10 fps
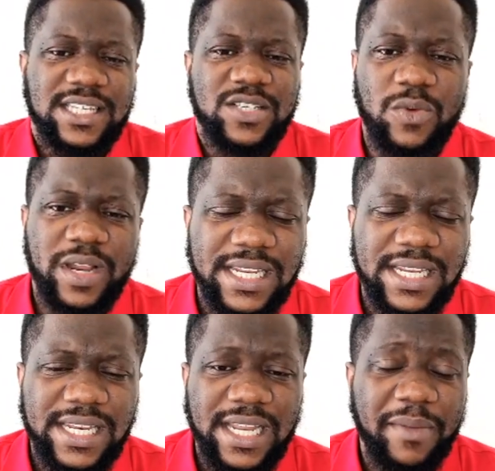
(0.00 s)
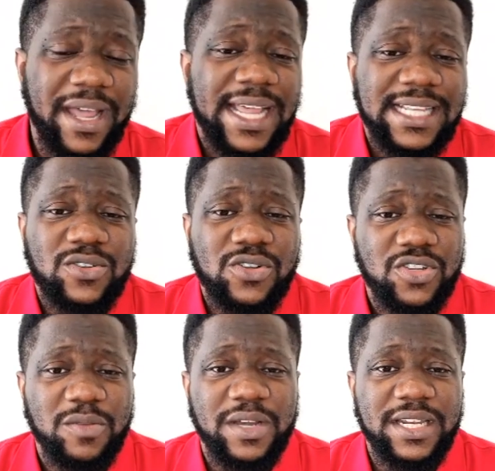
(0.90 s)
he's the one leading them. And I
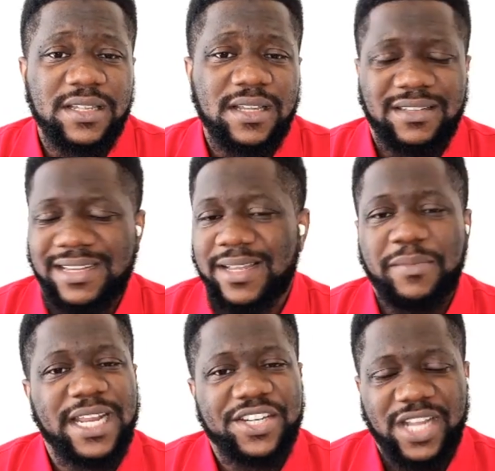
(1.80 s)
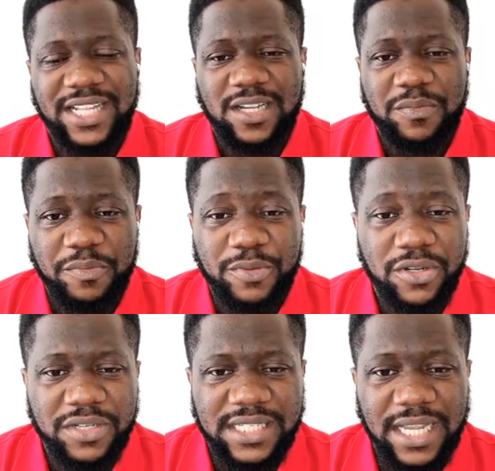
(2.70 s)
told somebody, uh, I mean, I, I tell
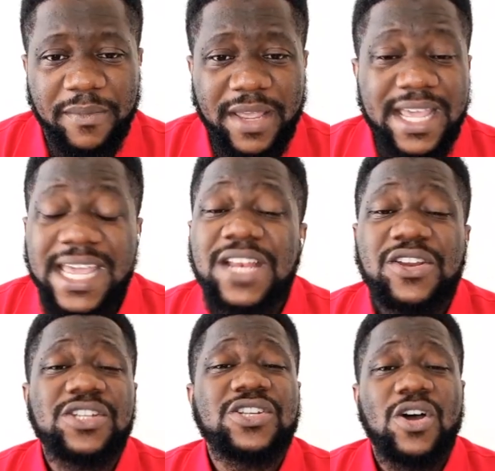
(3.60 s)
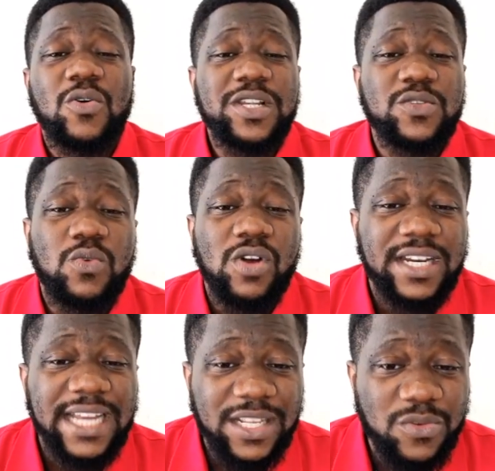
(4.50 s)
people all the time, it doesn't always
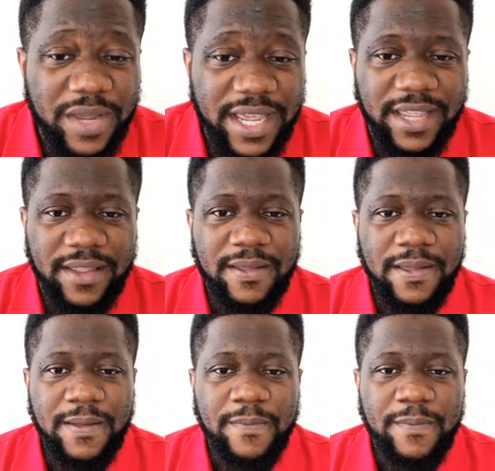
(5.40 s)
work that way.